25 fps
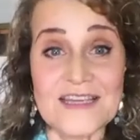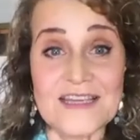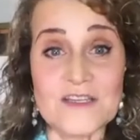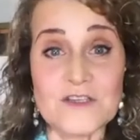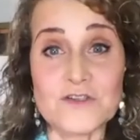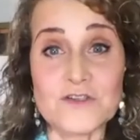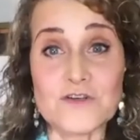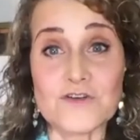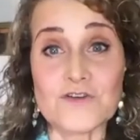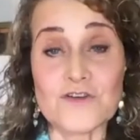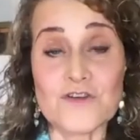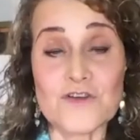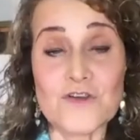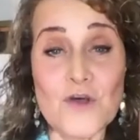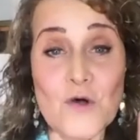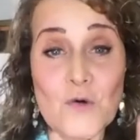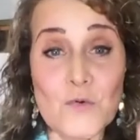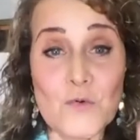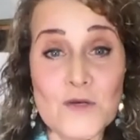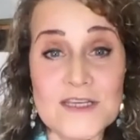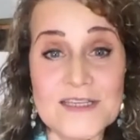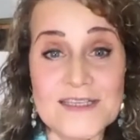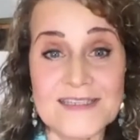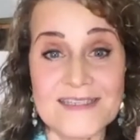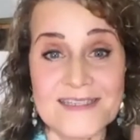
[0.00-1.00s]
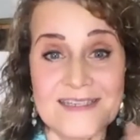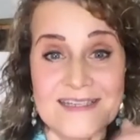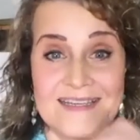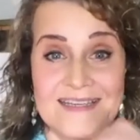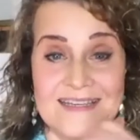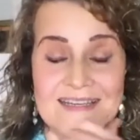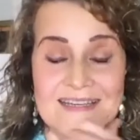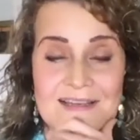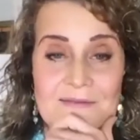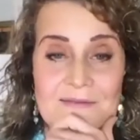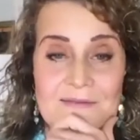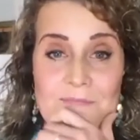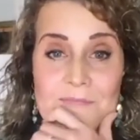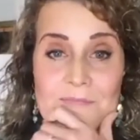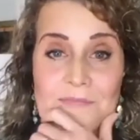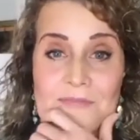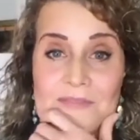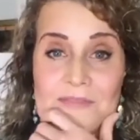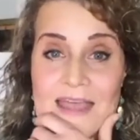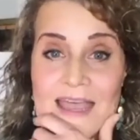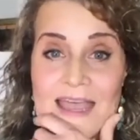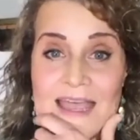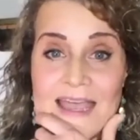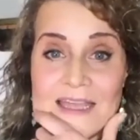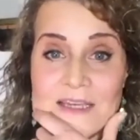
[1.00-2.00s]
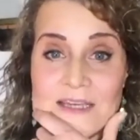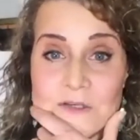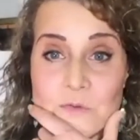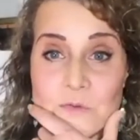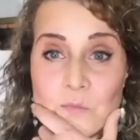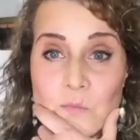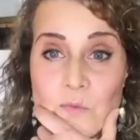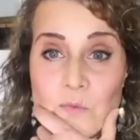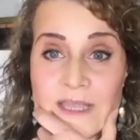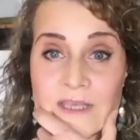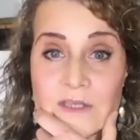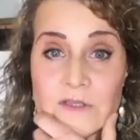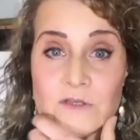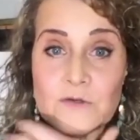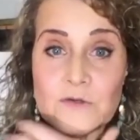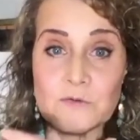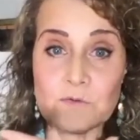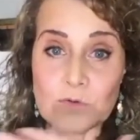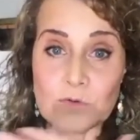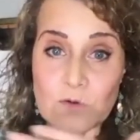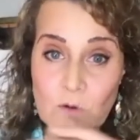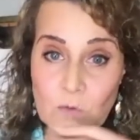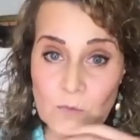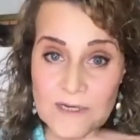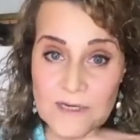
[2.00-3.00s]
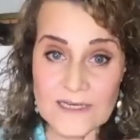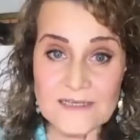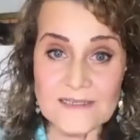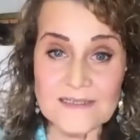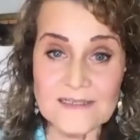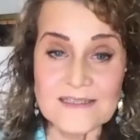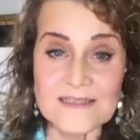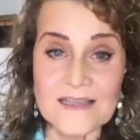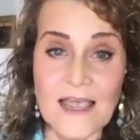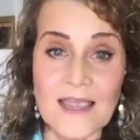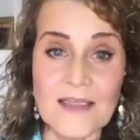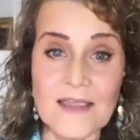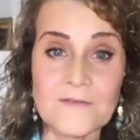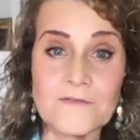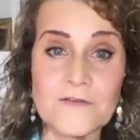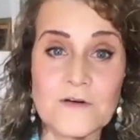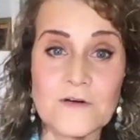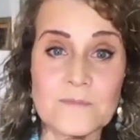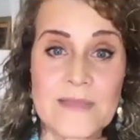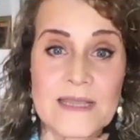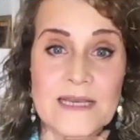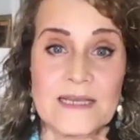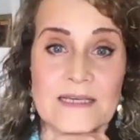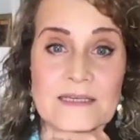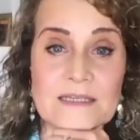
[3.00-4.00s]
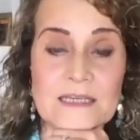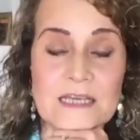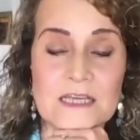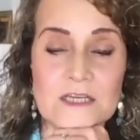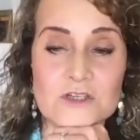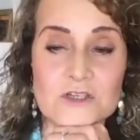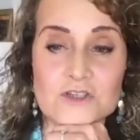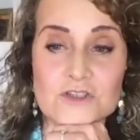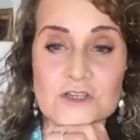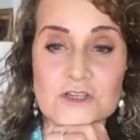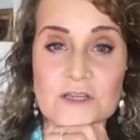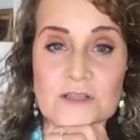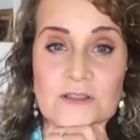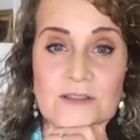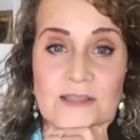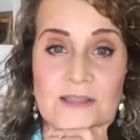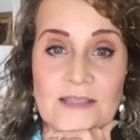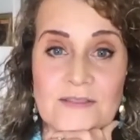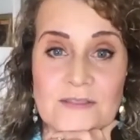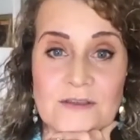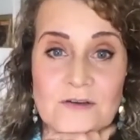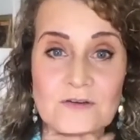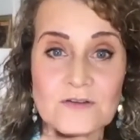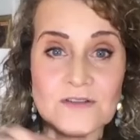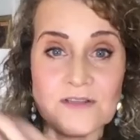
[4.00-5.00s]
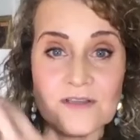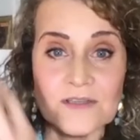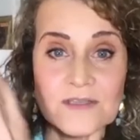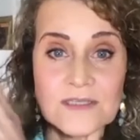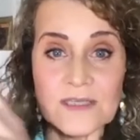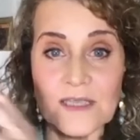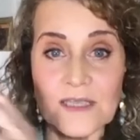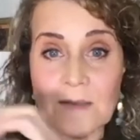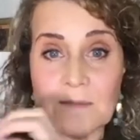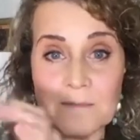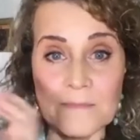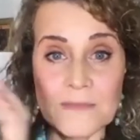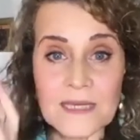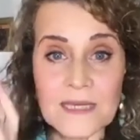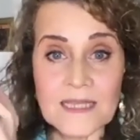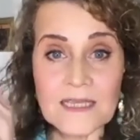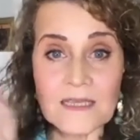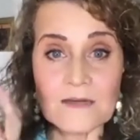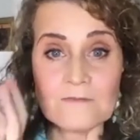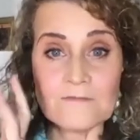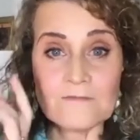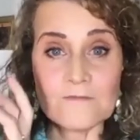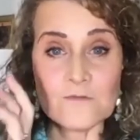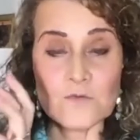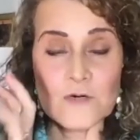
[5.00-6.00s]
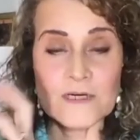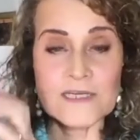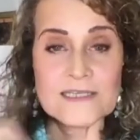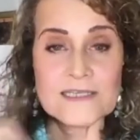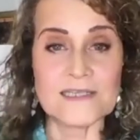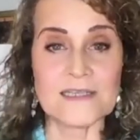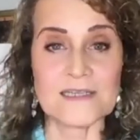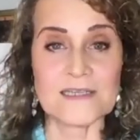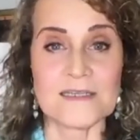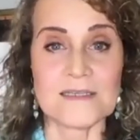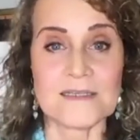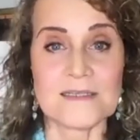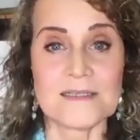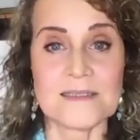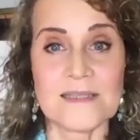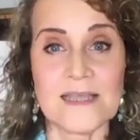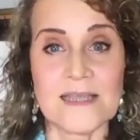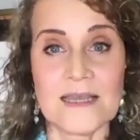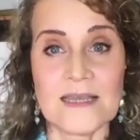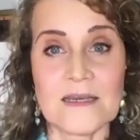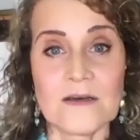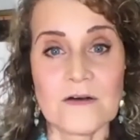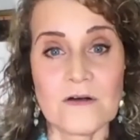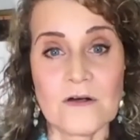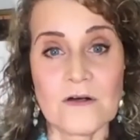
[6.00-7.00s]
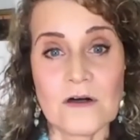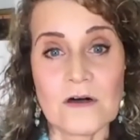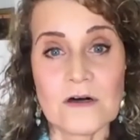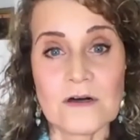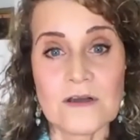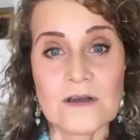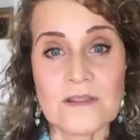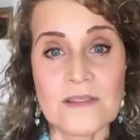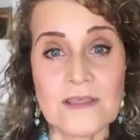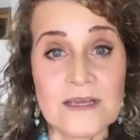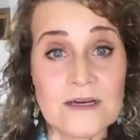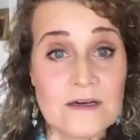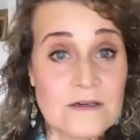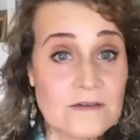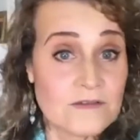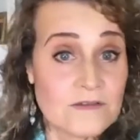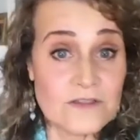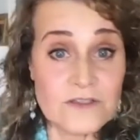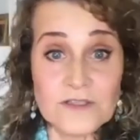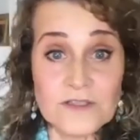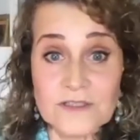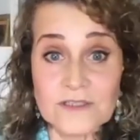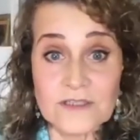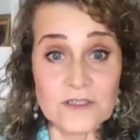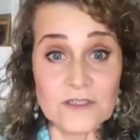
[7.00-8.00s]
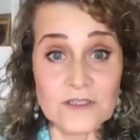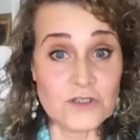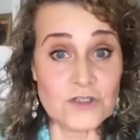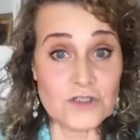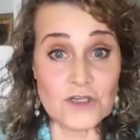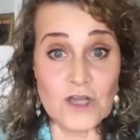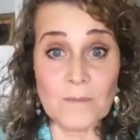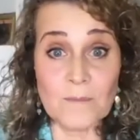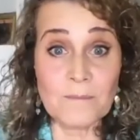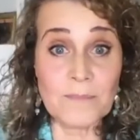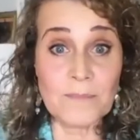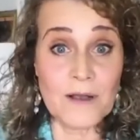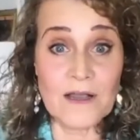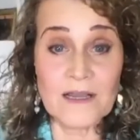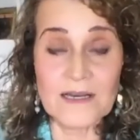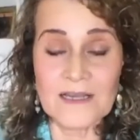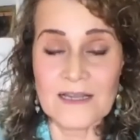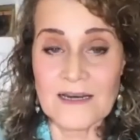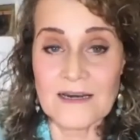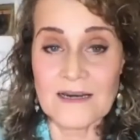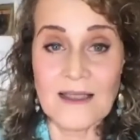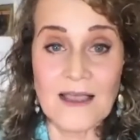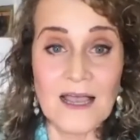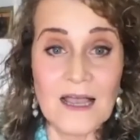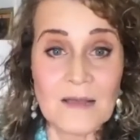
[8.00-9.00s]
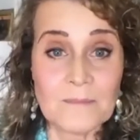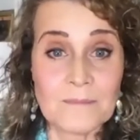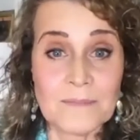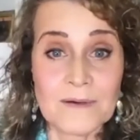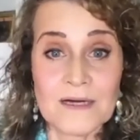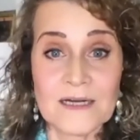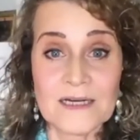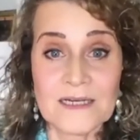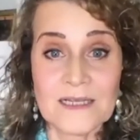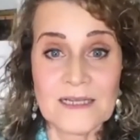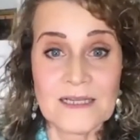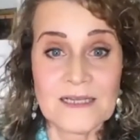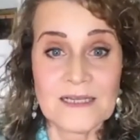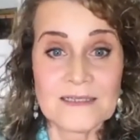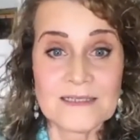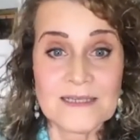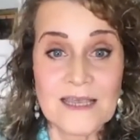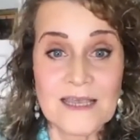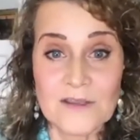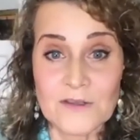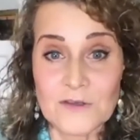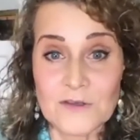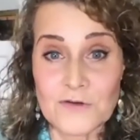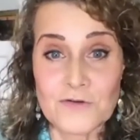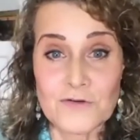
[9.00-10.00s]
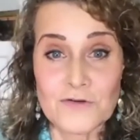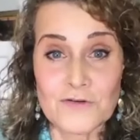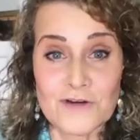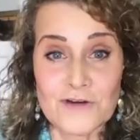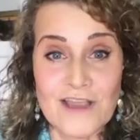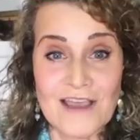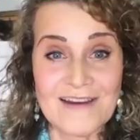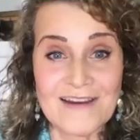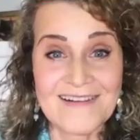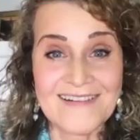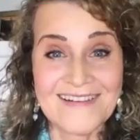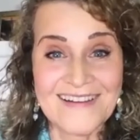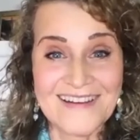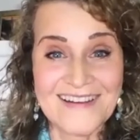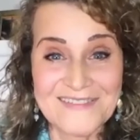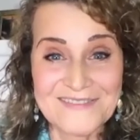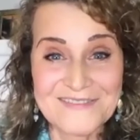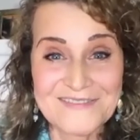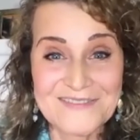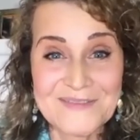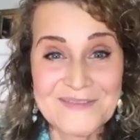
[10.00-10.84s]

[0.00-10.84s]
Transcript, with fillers: is, you're noticing that when you go inside for meditation, that there's this committee of voices that are there just to jump on it, hop on it, and tell you you're not enough.